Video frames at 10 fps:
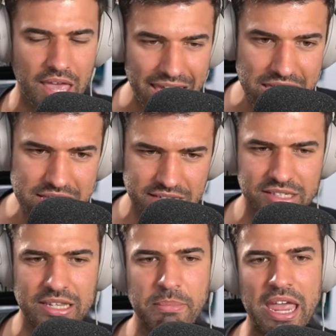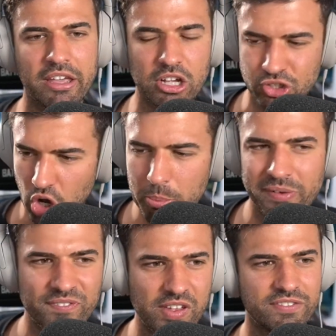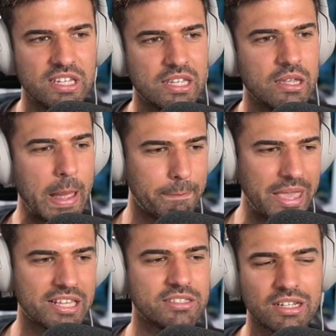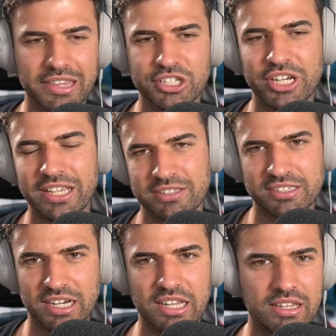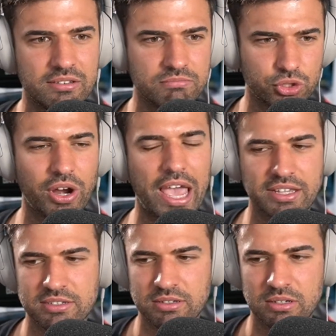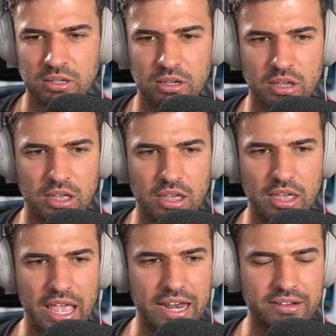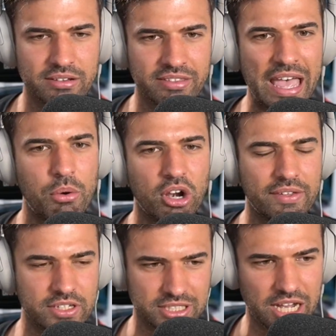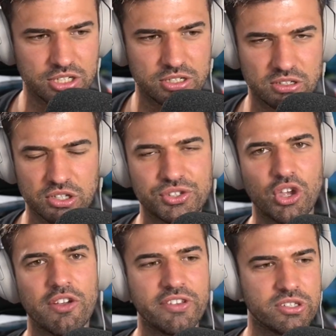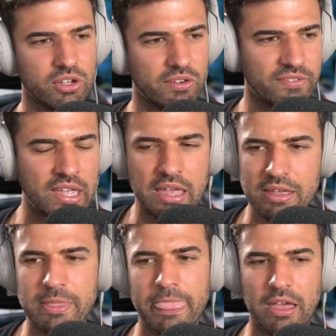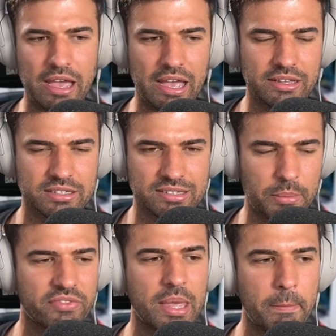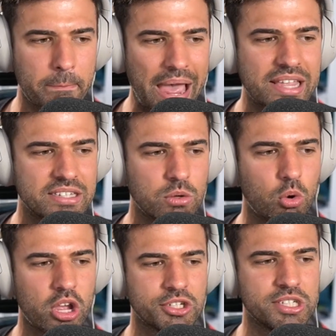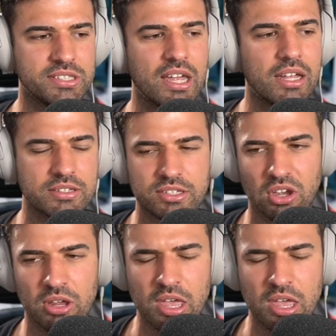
make a top 50 best GLITCHXCITY tracks. And that won't even touch the surface of some of the amazing work she's done. So